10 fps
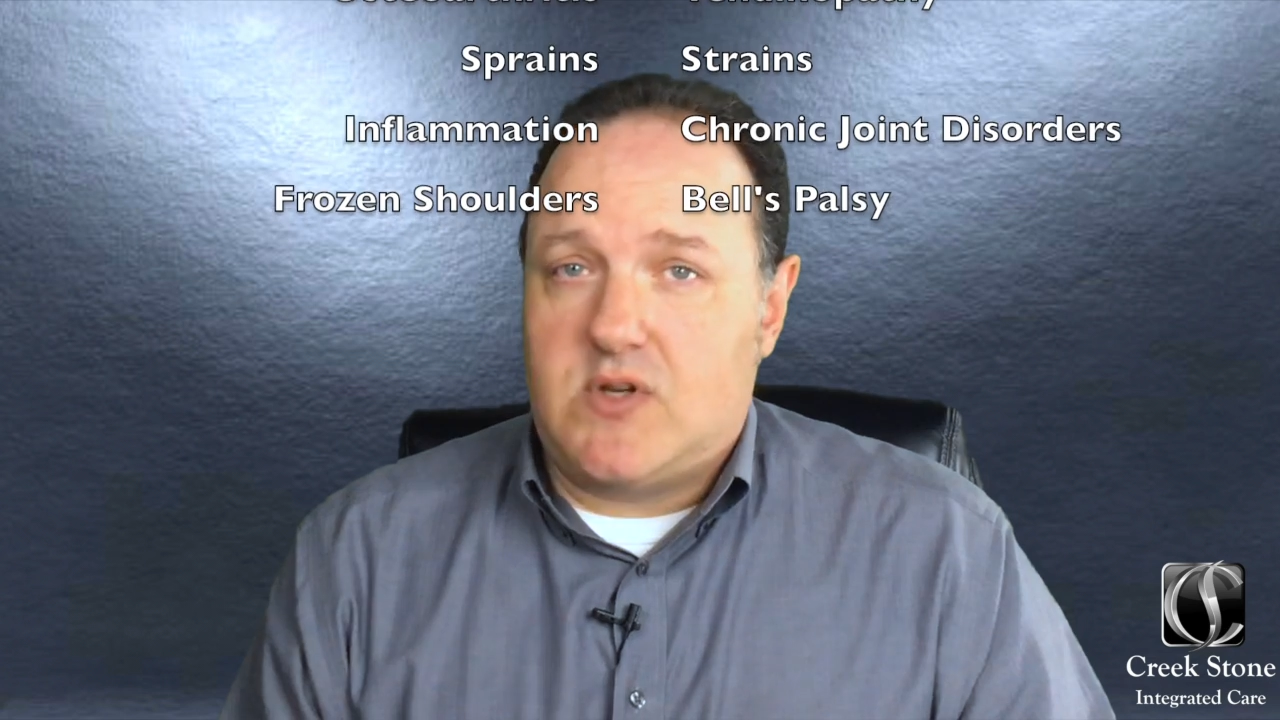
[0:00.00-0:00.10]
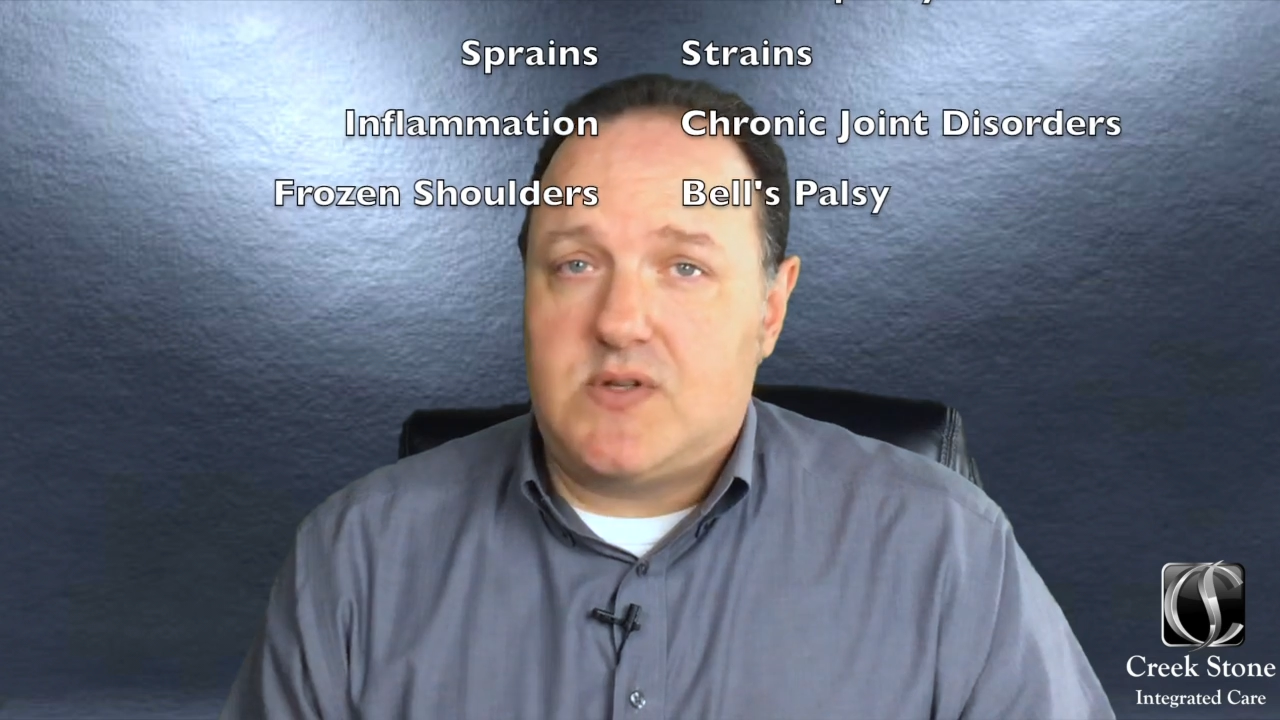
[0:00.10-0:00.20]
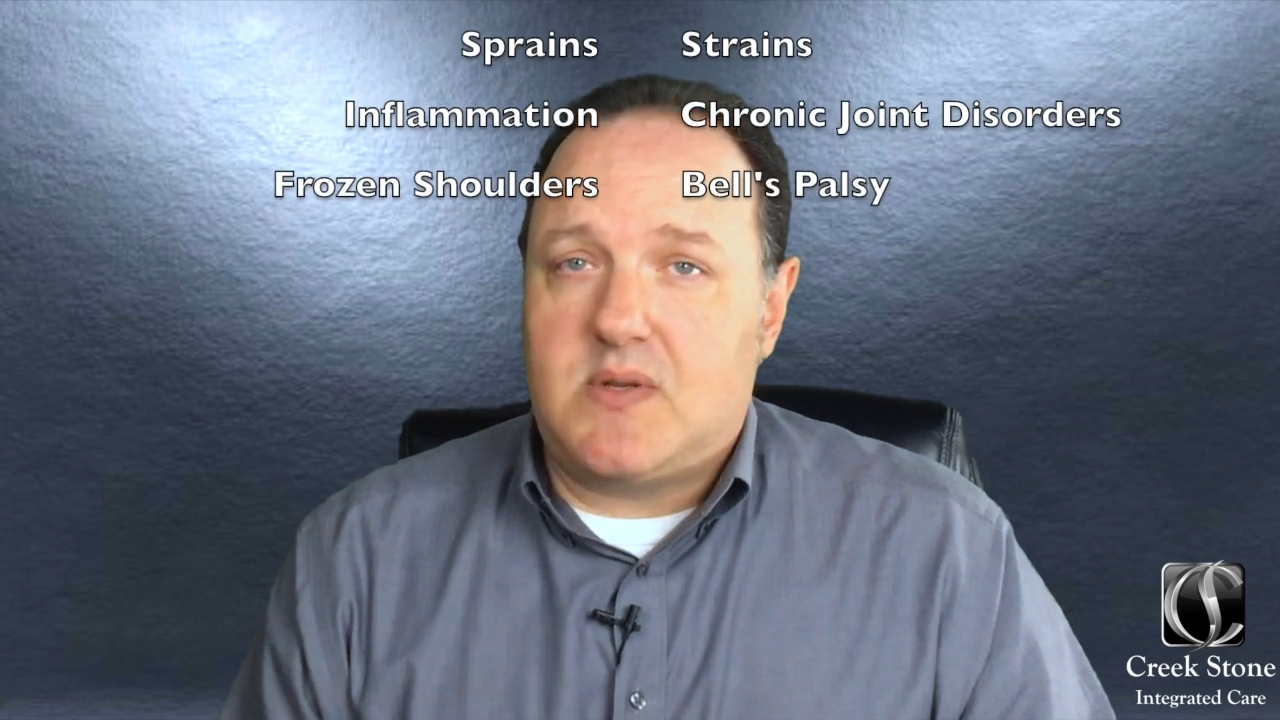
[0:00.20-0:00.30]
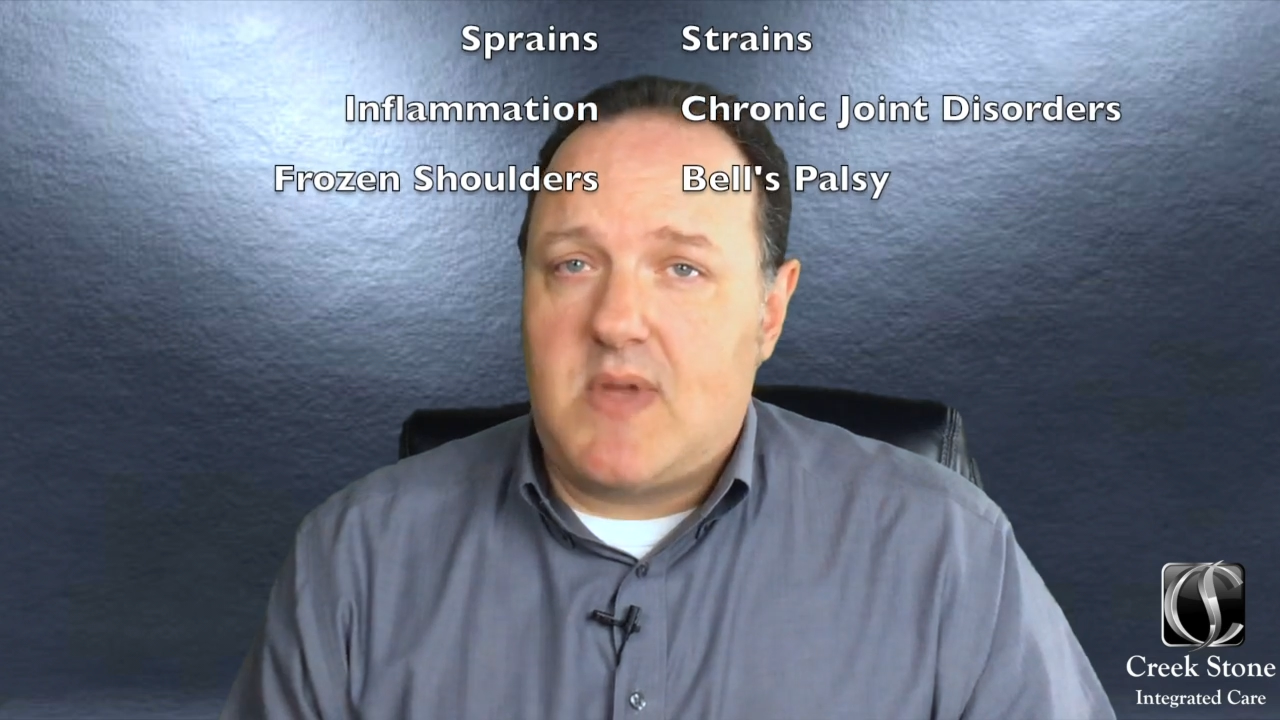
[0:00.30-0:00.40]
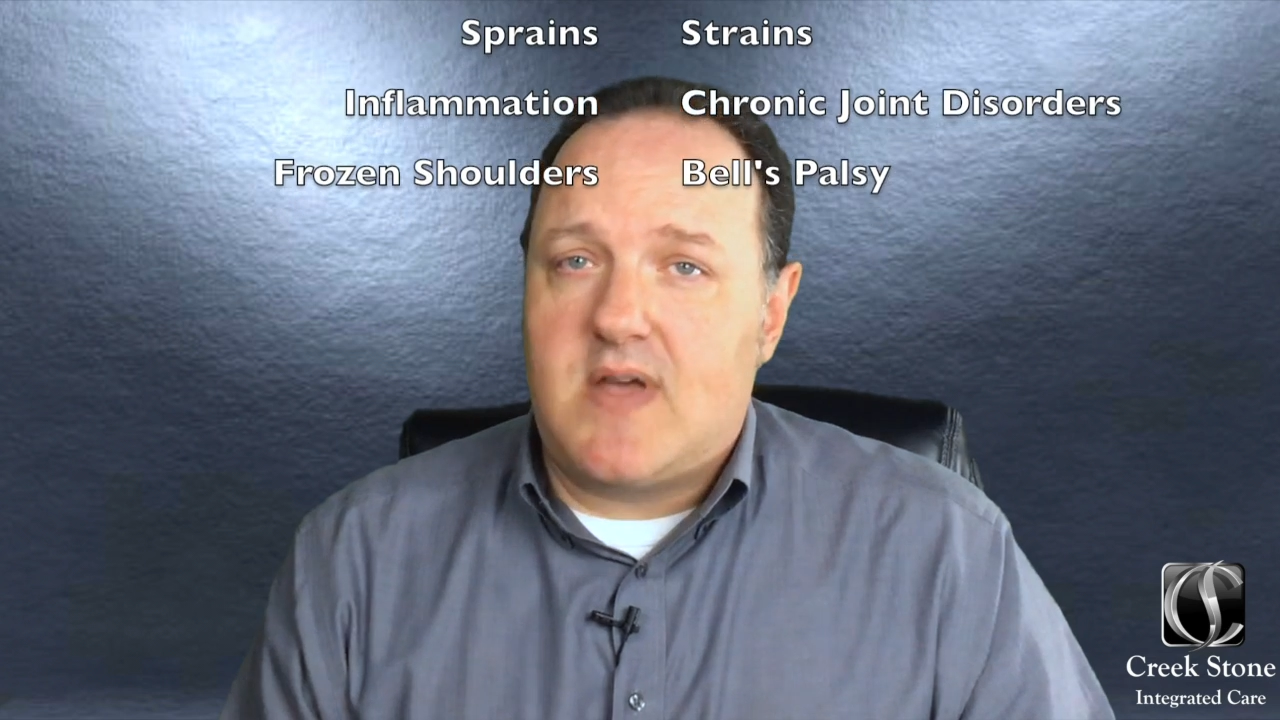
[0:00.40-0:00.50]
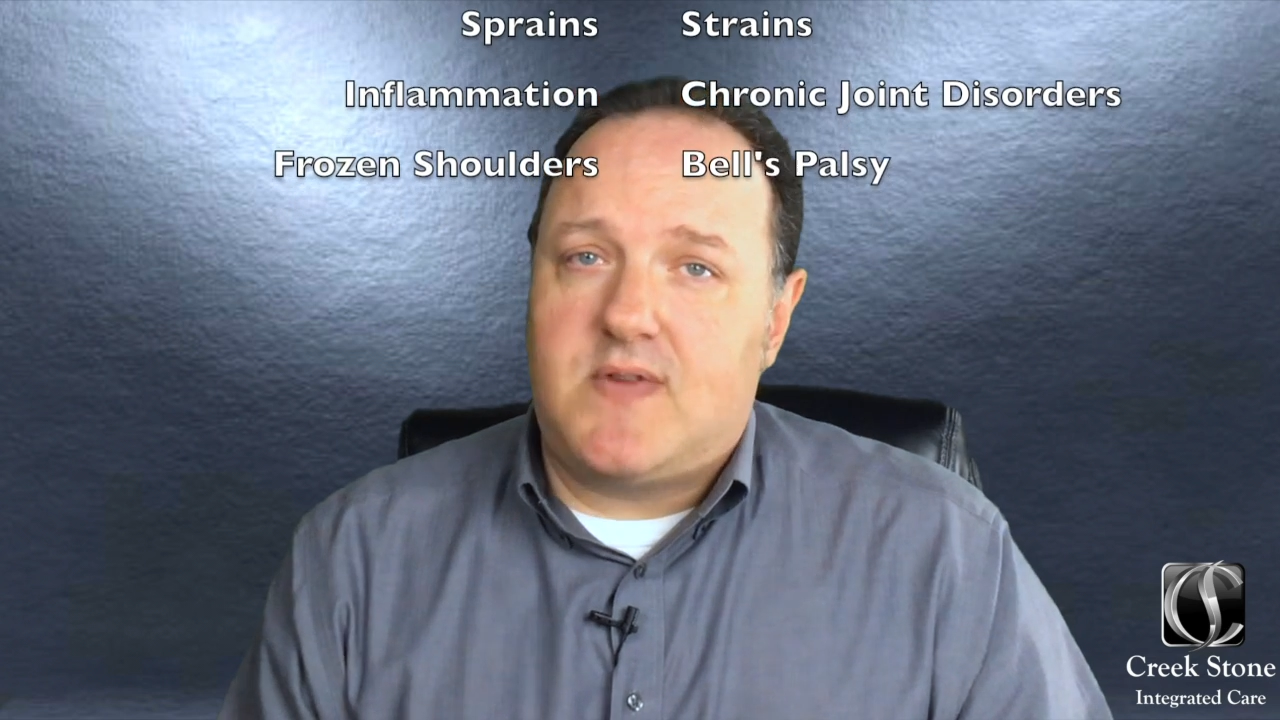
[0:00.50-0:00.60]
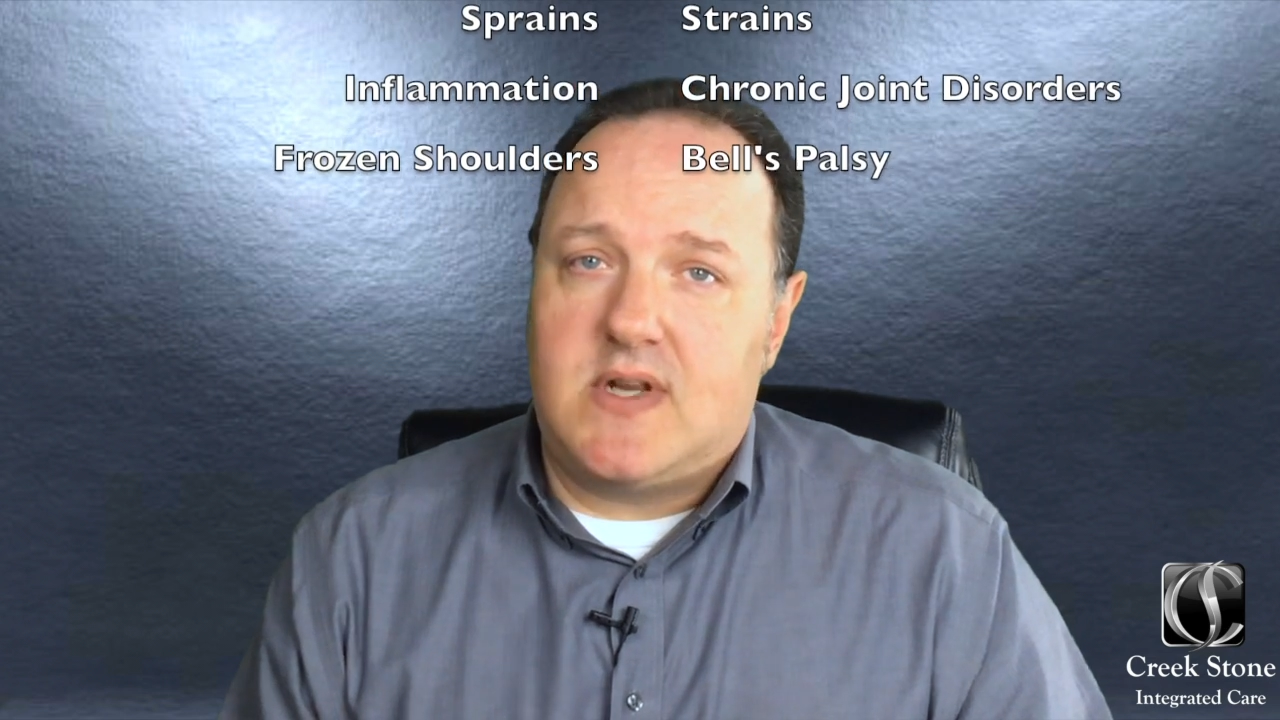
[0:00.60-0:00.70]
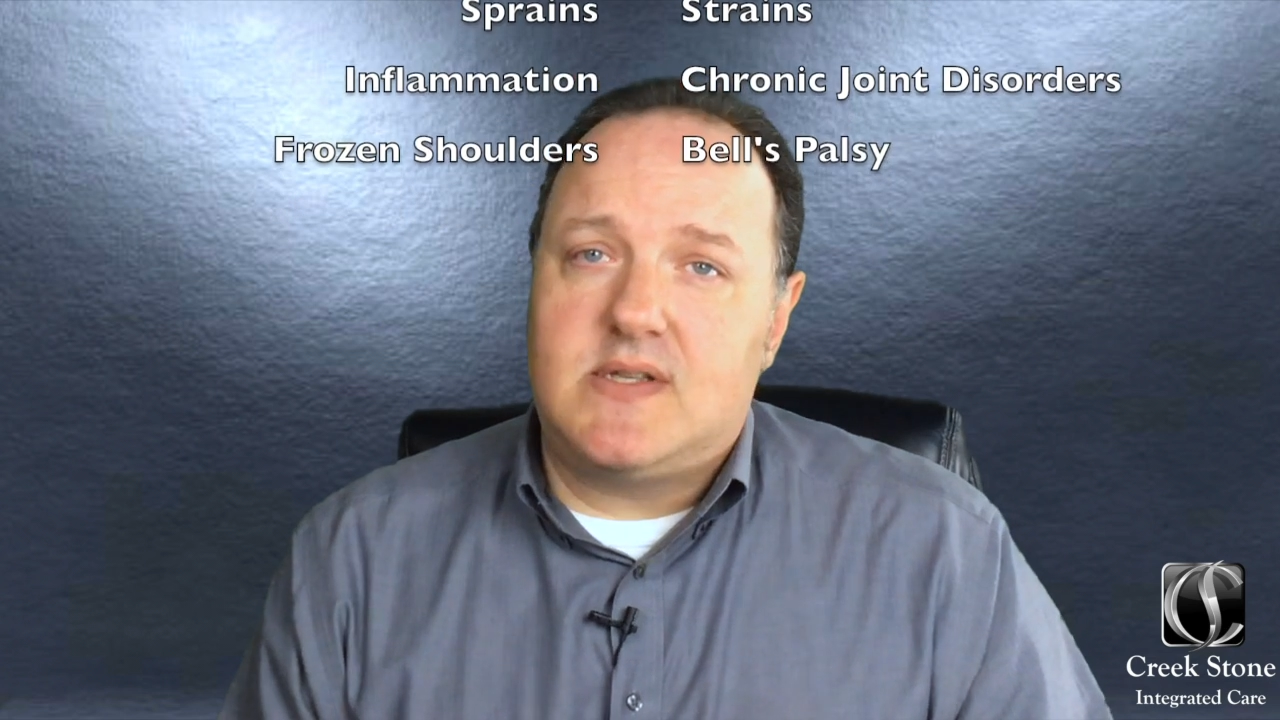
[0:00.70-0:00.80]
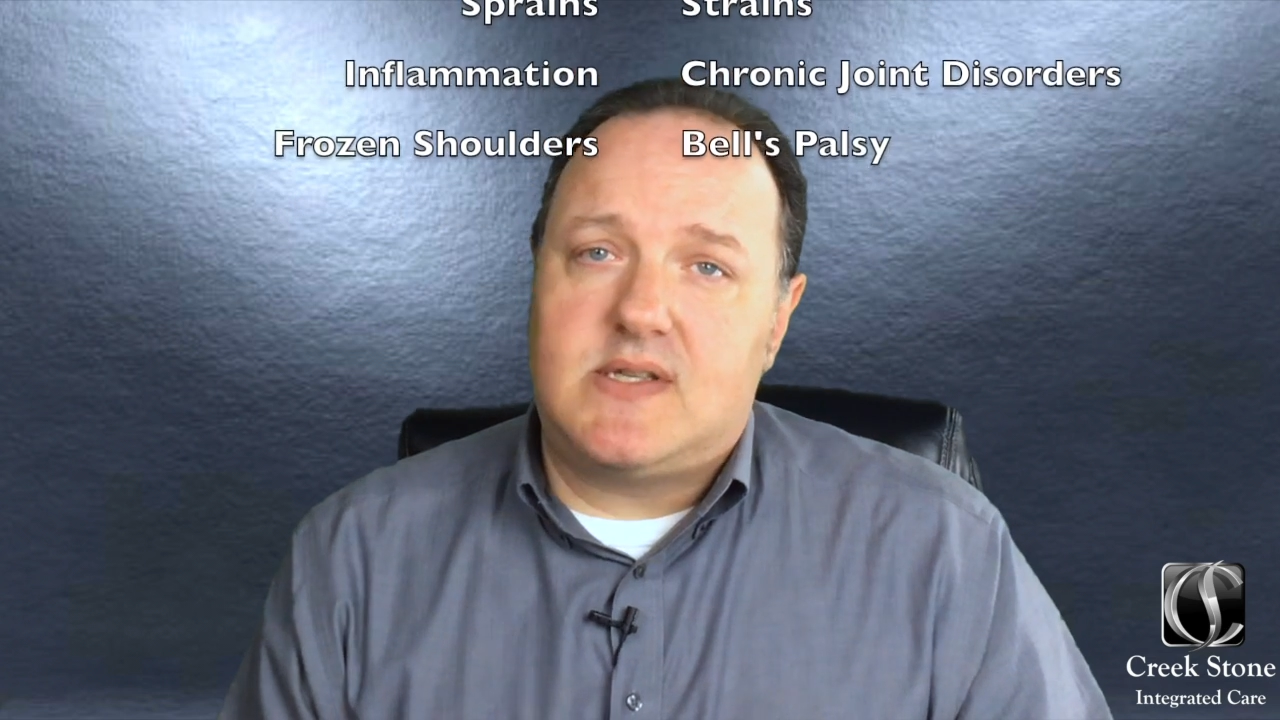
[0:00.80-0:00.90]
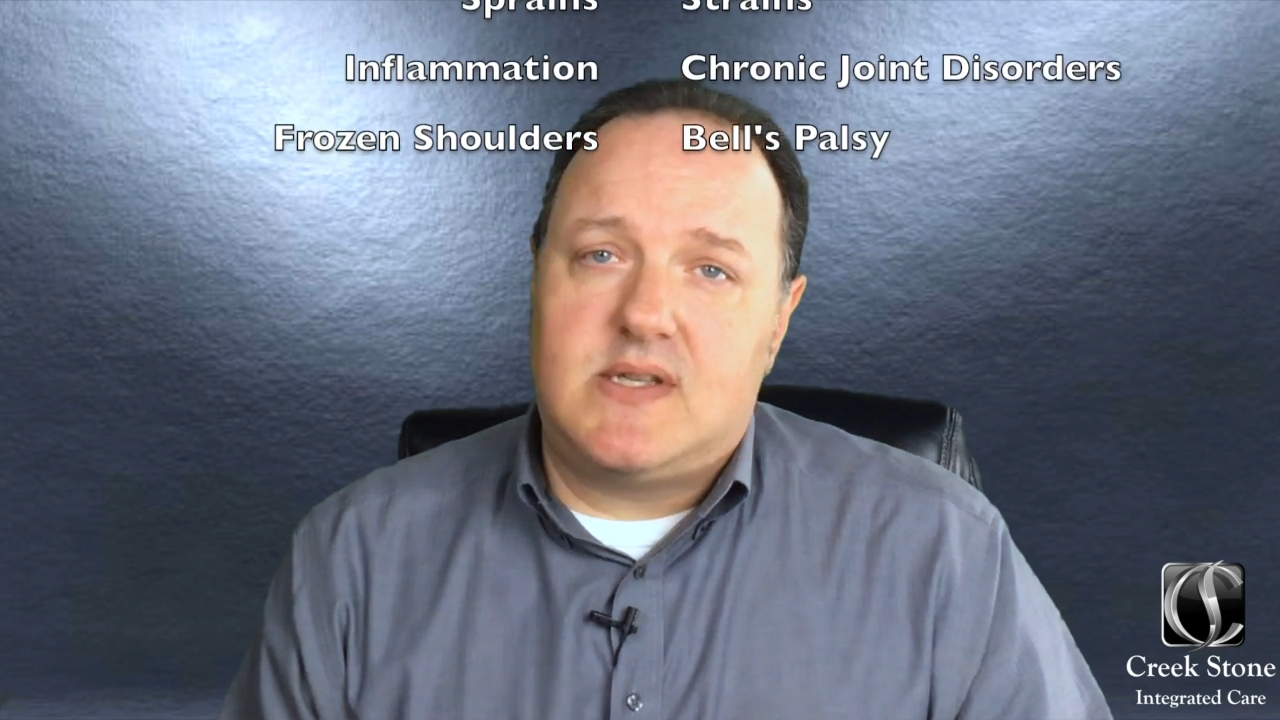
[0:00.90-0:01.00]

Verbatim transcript: there's some evidence